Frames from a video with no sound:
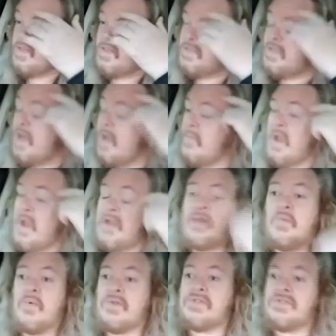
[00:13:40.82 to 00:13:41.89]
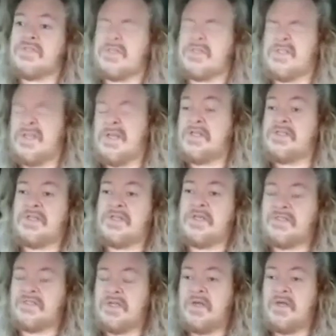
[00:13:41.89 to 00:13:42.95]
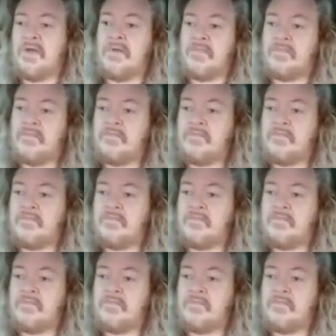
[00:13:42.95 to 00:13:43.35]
Psalm 91:16 says, uh,